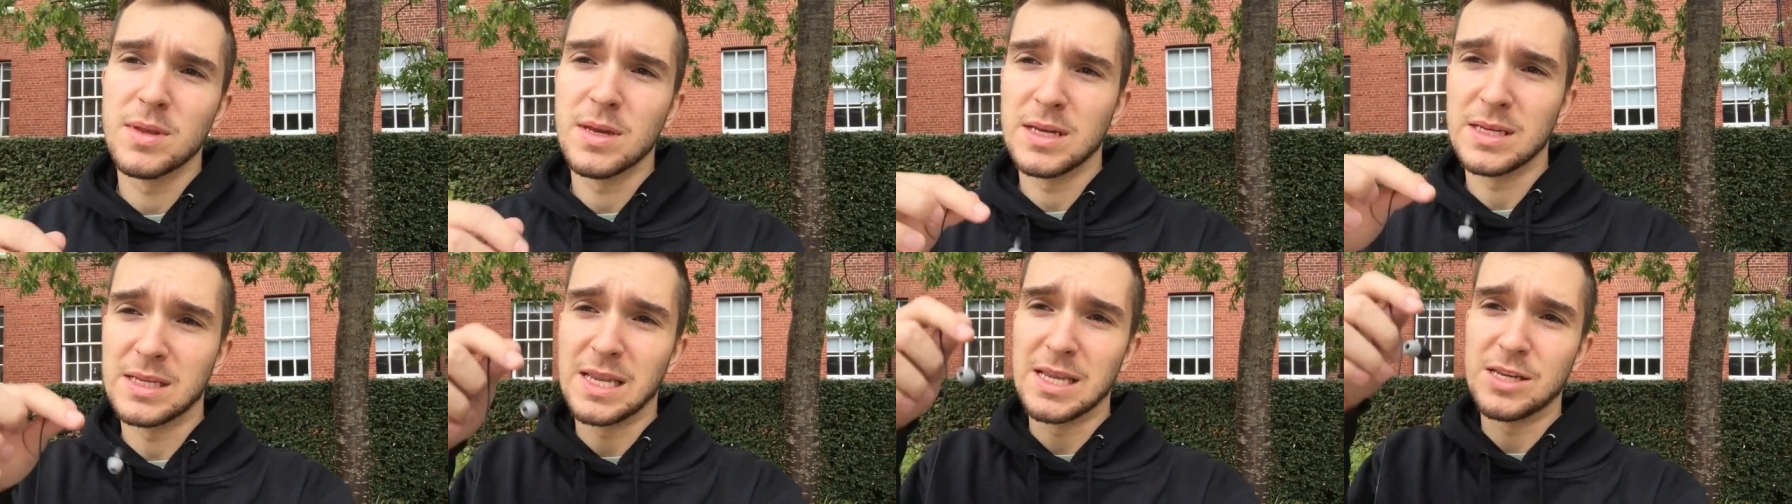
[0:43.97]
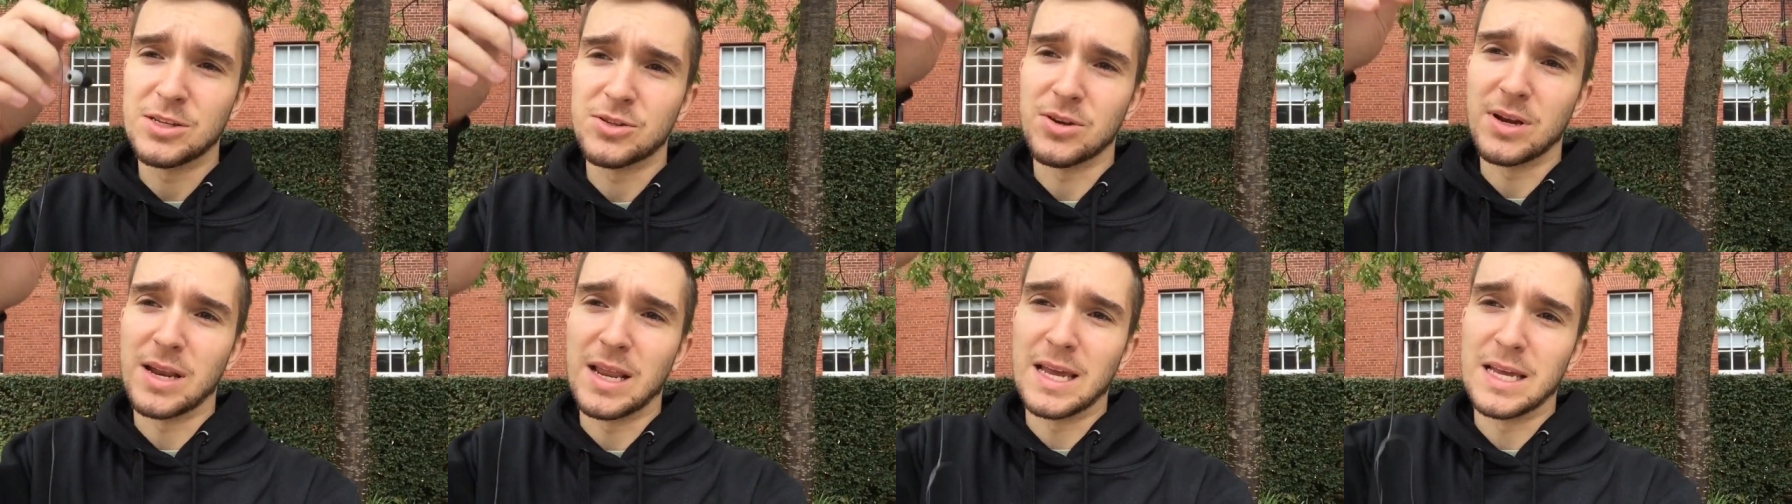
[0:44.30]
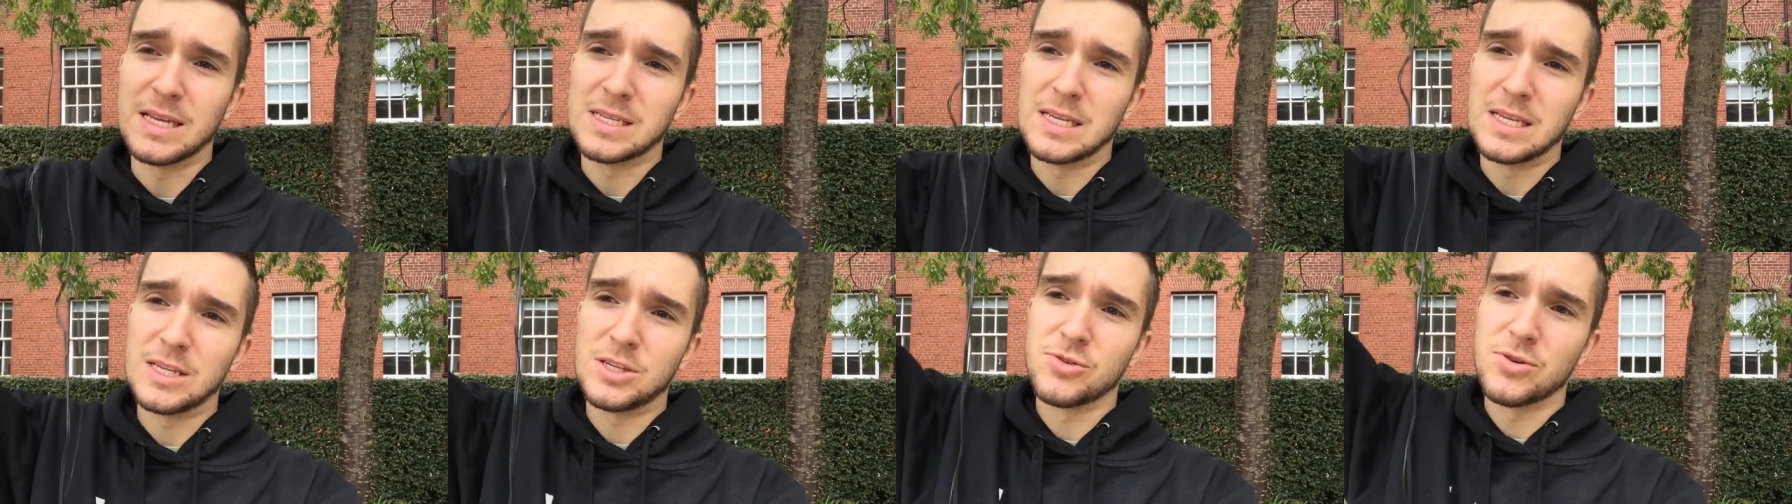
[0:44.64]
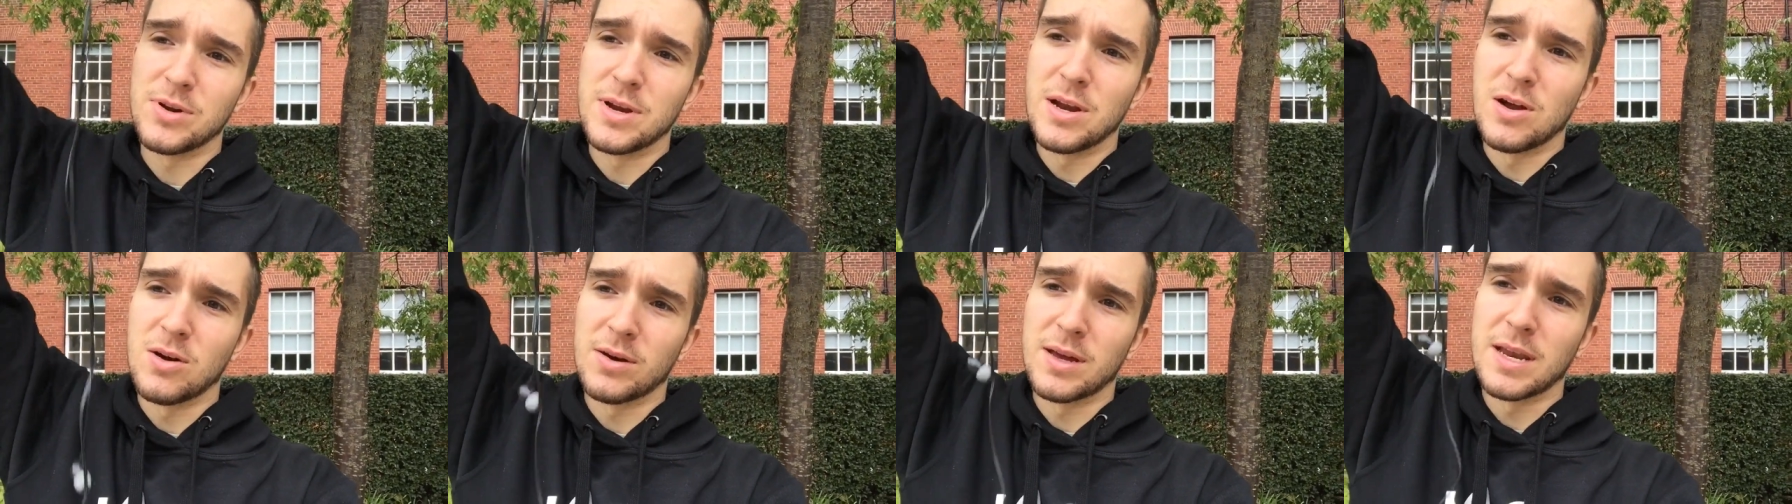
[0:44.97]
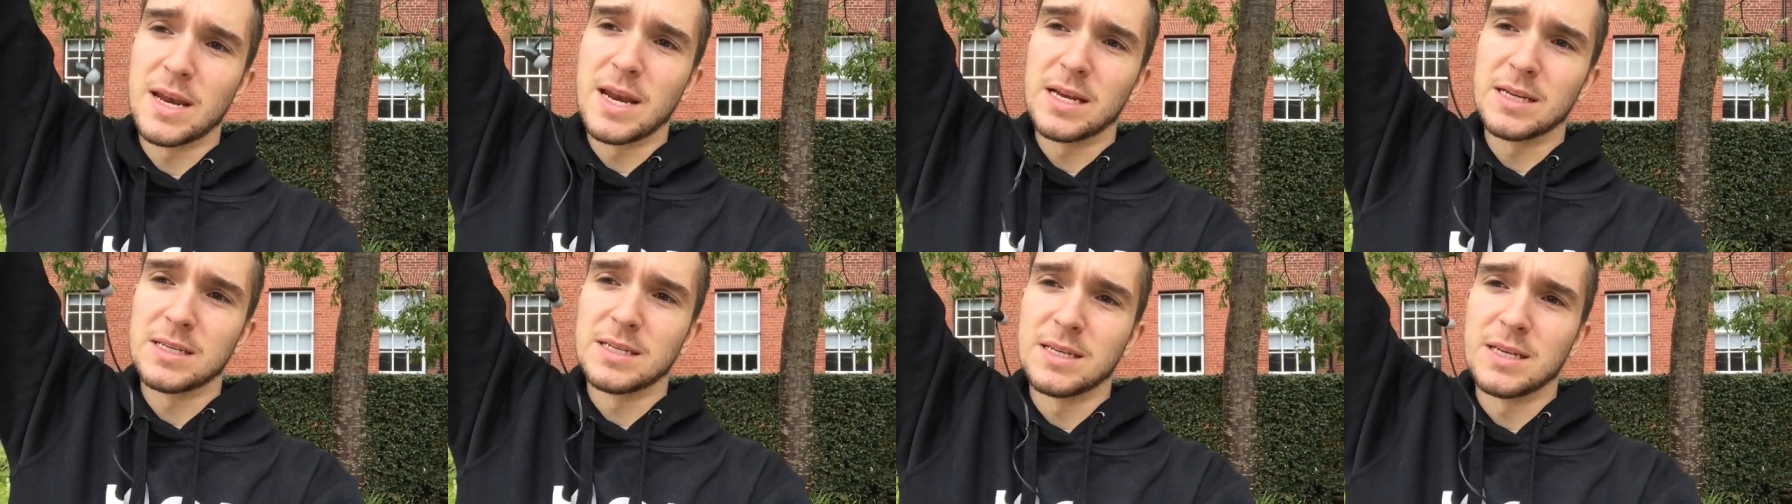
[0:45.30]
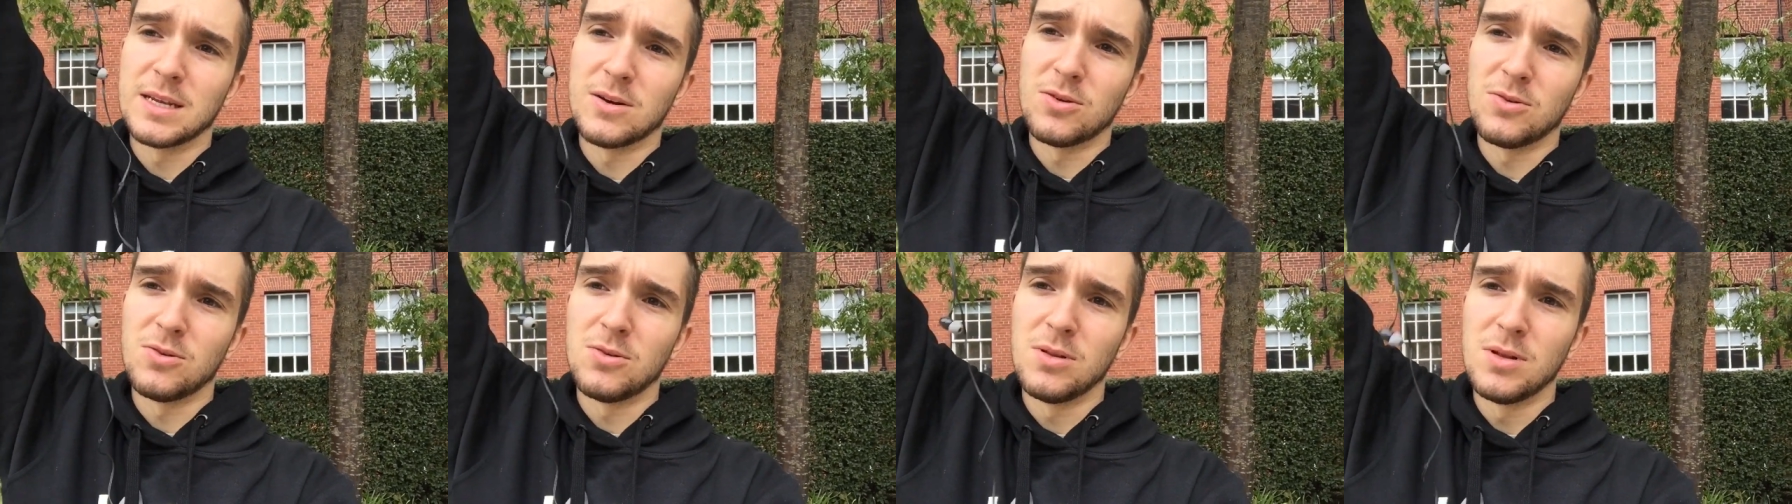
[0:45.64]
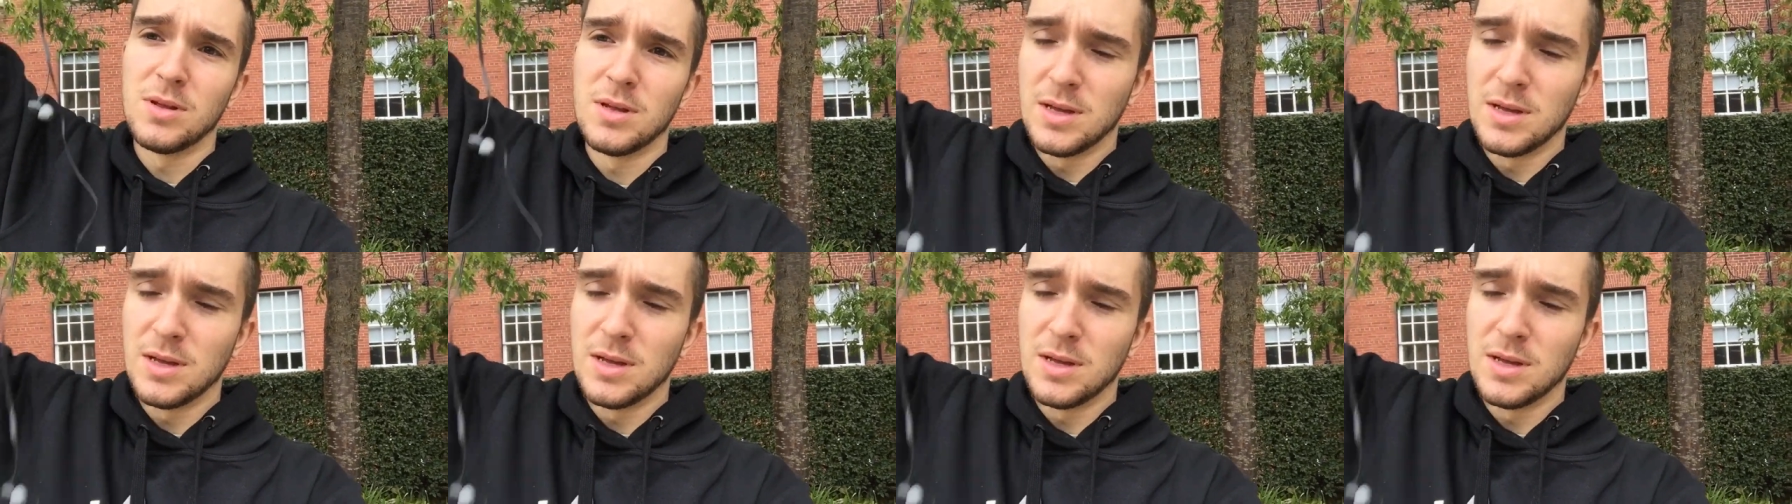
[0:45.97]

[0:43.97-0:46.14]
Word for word: It's literally it's literally not connected at all.